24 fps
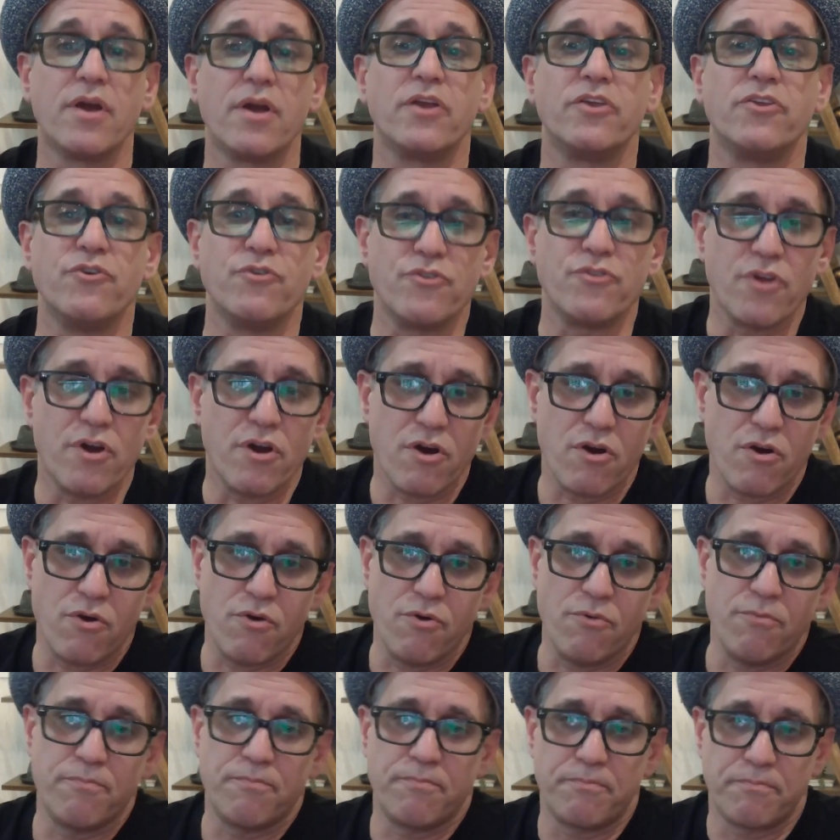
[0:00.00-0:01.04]

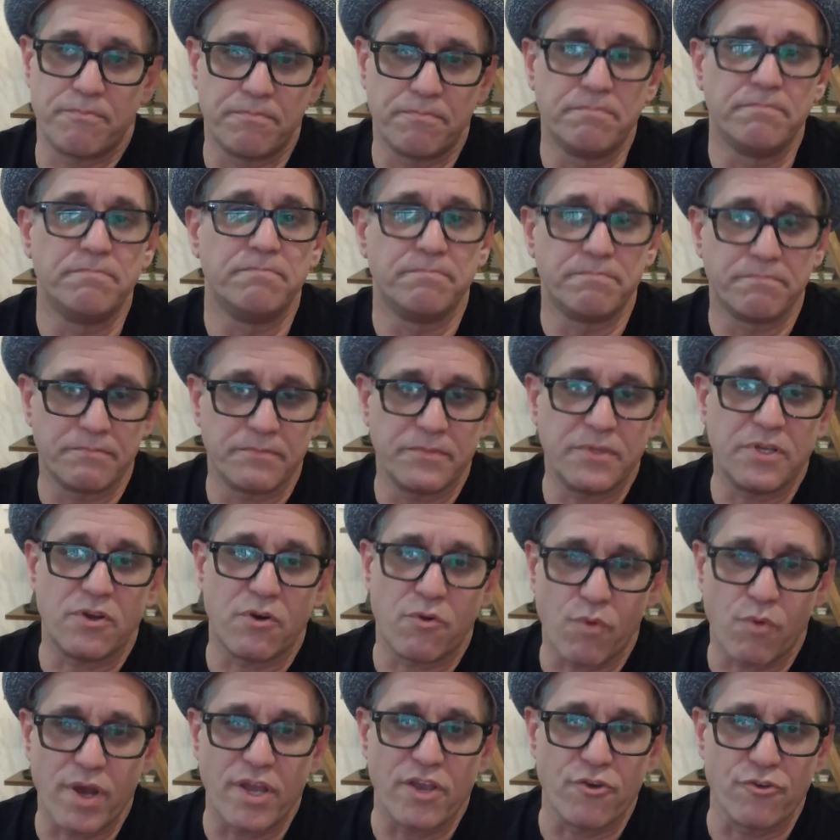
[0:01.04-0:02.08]

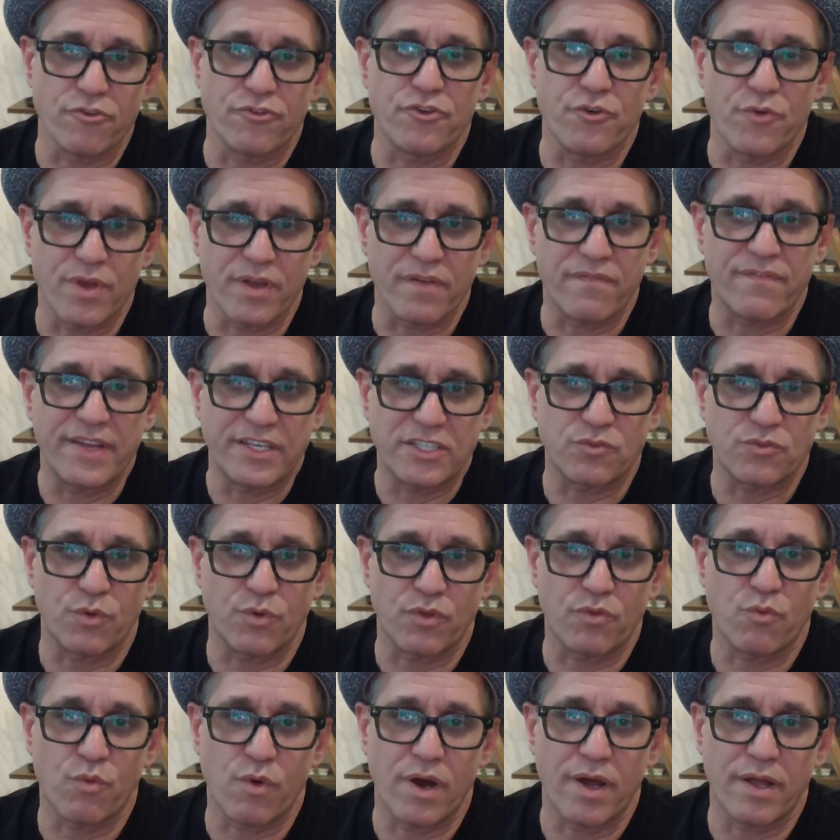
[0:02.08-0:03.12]
what you're doing fits
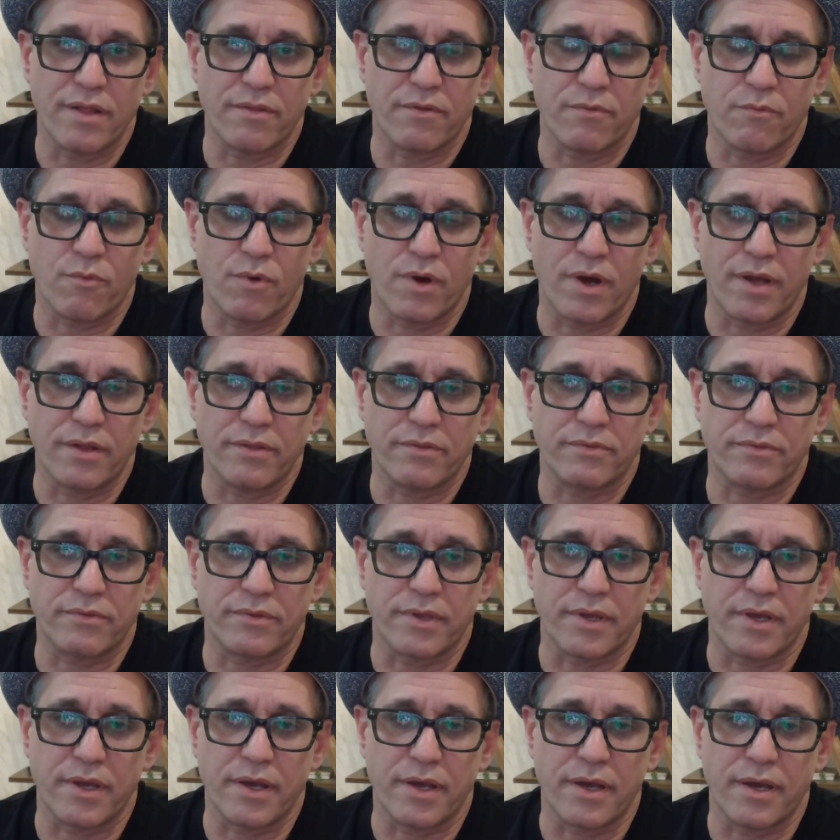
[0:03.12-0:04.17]
with what
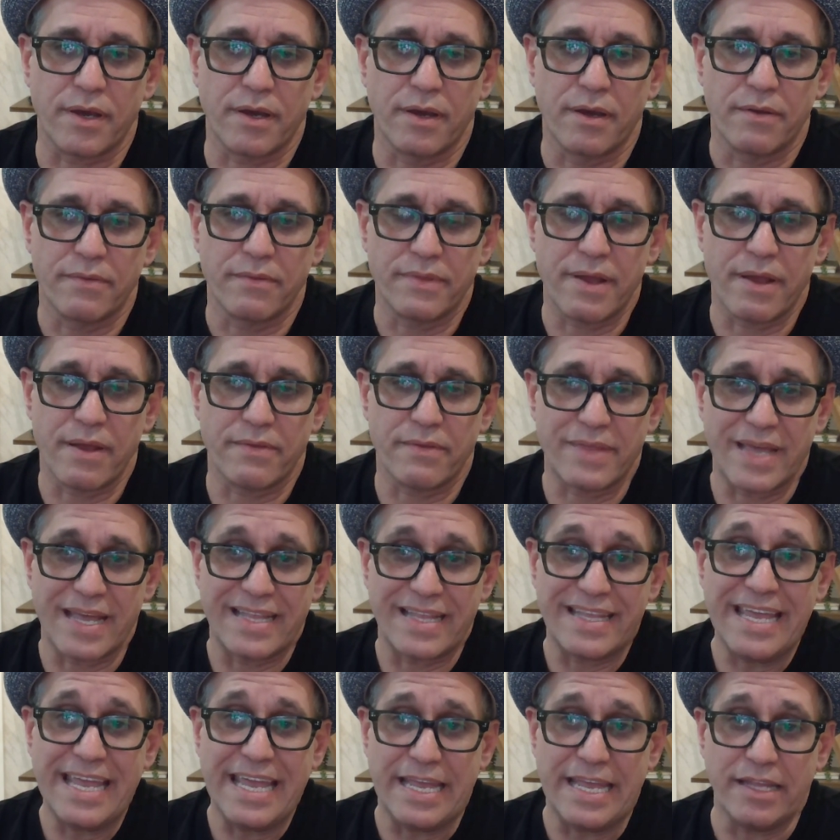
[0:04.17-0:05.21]
they
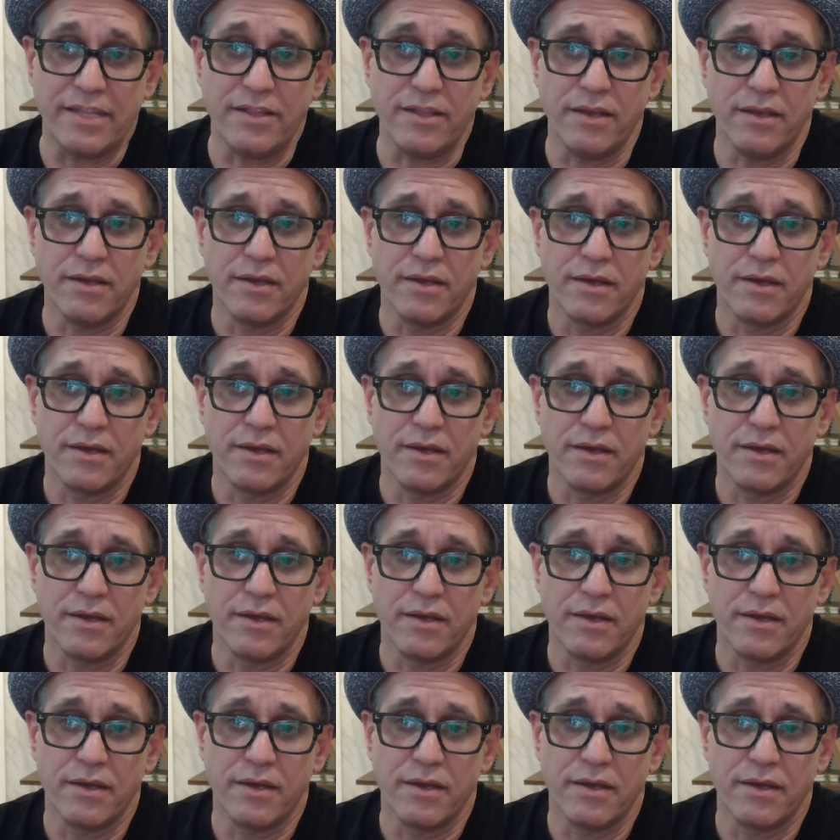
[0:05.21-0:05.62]
need.